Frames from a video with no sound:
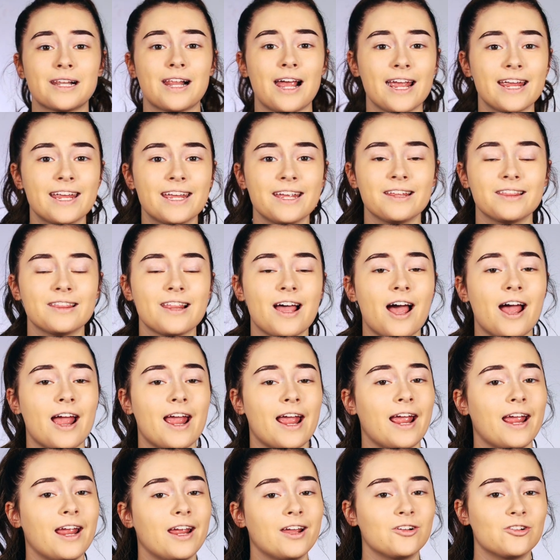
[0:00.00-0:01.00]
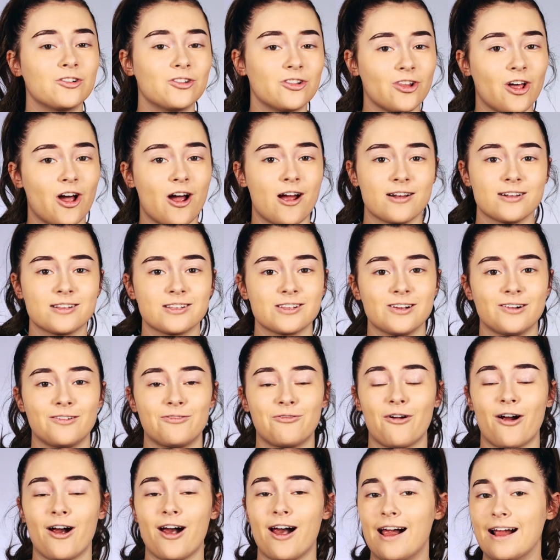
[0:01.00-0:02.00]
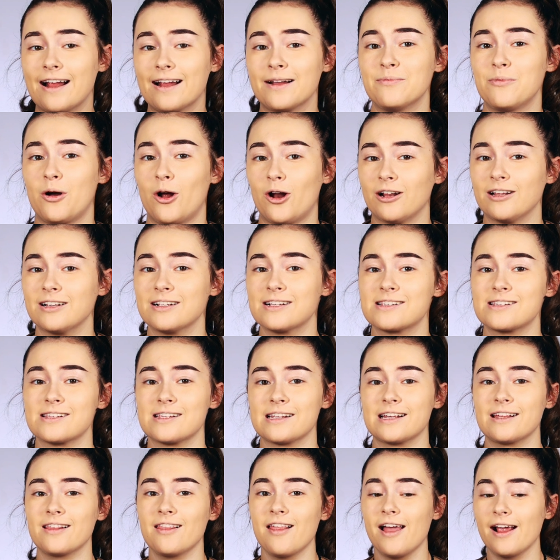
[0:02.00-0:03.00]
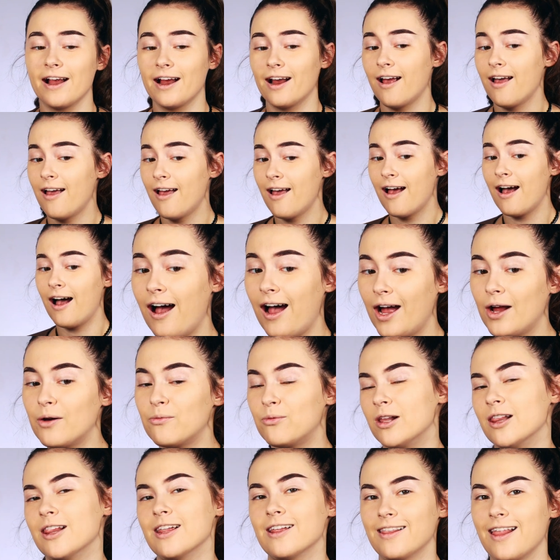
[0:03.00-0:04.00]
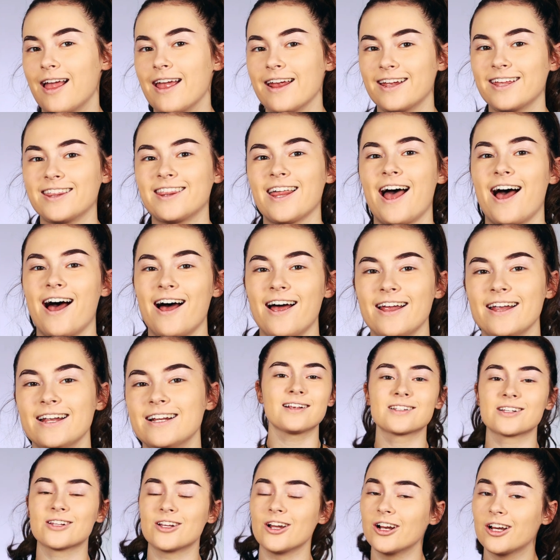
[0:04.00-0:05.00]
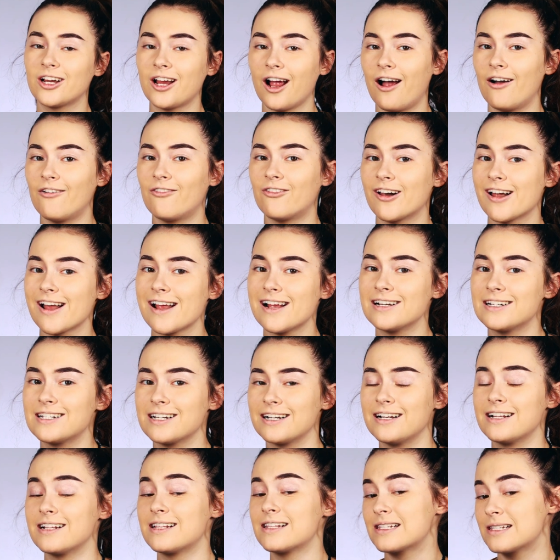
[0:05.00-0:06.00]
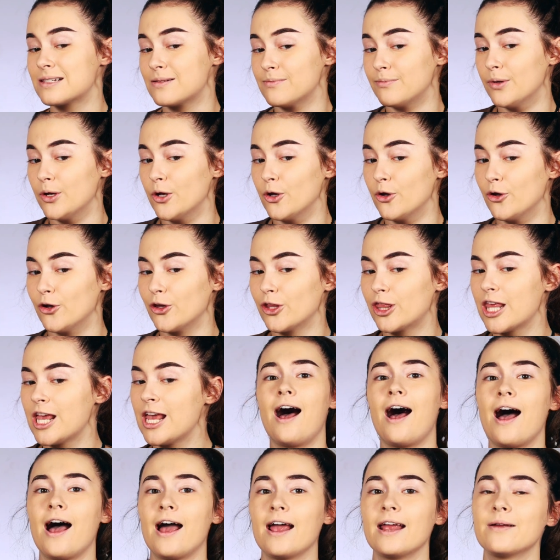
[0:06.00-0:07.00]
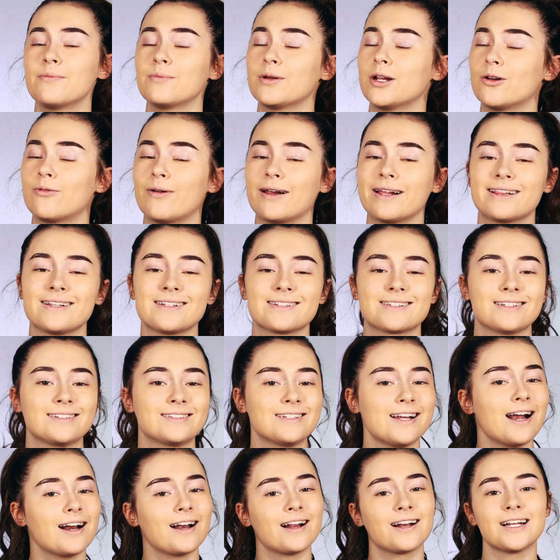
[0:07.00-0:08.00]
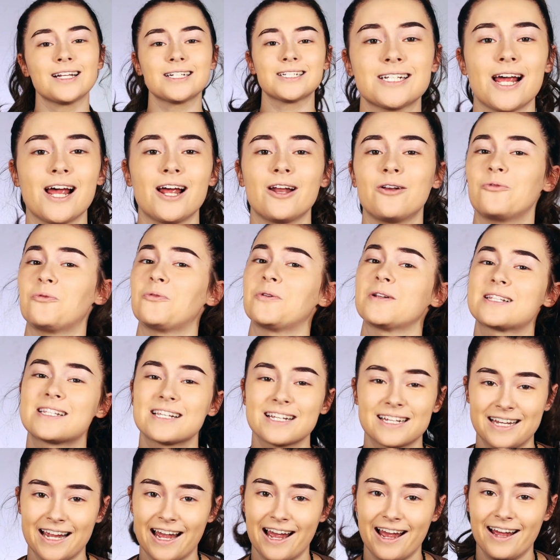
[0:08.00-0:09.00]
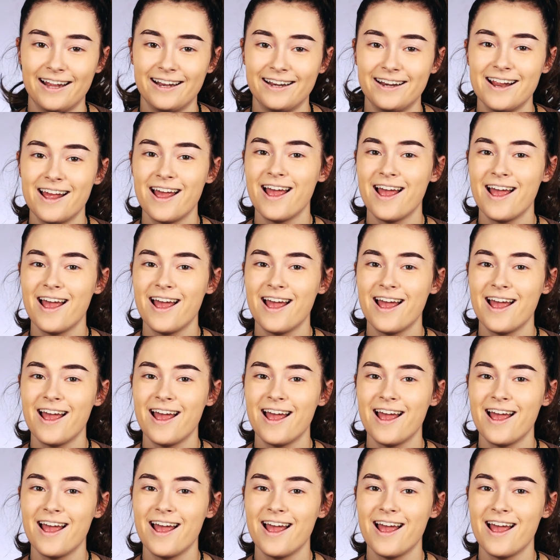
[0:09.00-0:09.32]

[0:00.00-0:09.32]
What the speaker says: am liking that a lot so far. I am honestly like, I really like that. It has good coverage and it's smooth. I am gonna rate this a 10 out of 10 once again.